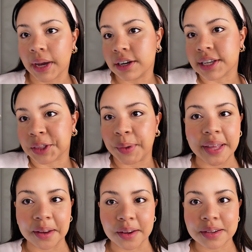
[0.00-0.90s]
I just like the way
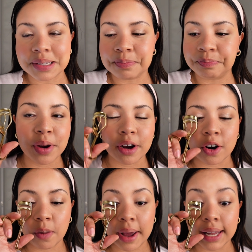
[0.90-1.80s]
that it looks. Go ahead and
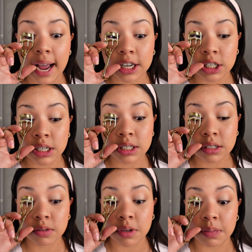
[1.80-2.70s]
curl my
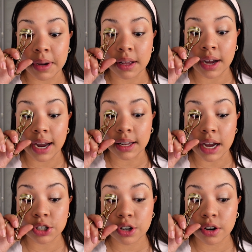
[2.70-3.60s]
lashes with my
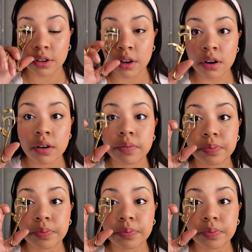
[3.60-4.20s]
eyelash curler.